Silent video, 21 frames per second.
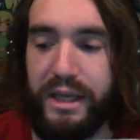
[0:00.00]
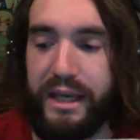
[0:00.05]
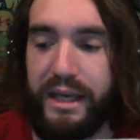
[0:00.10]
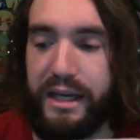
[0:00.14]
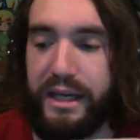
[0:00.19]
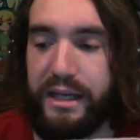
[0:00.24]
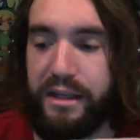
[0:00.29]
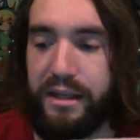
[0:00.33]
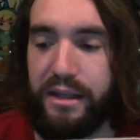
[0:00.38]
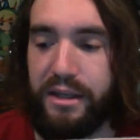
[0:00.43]

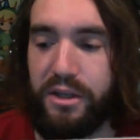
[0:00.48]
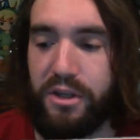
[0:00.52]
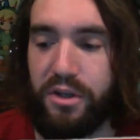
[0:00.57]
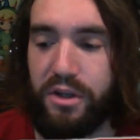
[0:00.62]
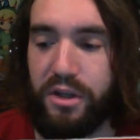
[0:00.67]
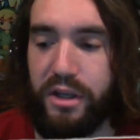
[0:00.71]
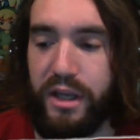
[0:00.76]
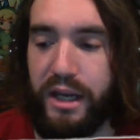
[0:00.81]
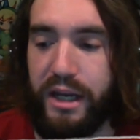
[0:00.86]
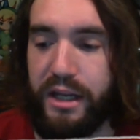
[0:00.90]

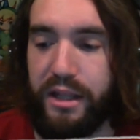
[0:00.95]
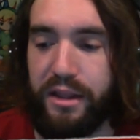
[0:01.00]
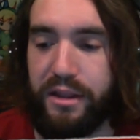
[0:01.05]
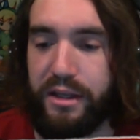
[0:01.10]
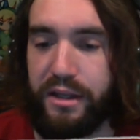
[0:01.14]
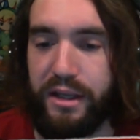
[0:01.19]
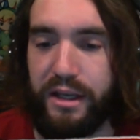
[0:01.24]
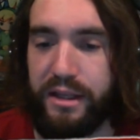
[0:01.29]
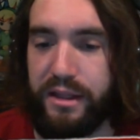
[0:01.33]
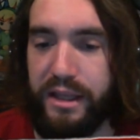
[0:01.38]
anything
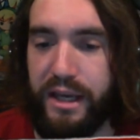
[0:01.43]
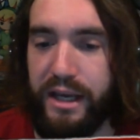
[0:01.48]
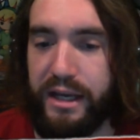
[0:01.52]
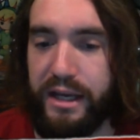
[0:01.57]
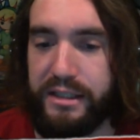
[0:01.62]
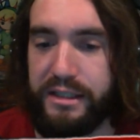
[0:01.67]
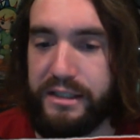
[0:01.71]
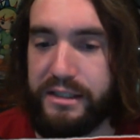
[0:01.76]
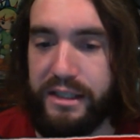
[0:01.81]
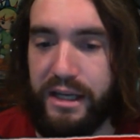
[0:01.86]
like that because
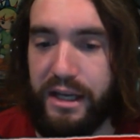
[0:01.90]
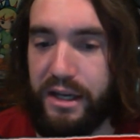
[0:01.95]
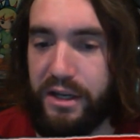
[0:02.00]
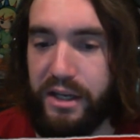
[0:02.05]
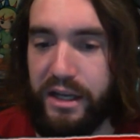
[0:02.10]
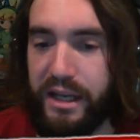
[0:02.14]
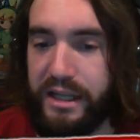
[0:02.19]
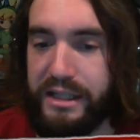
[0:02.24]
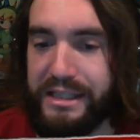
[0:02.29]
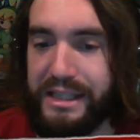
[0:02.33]

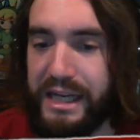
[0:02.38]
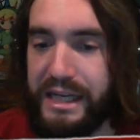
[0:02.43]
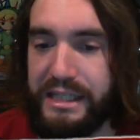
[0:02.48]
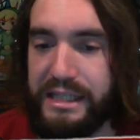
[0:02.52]
it's not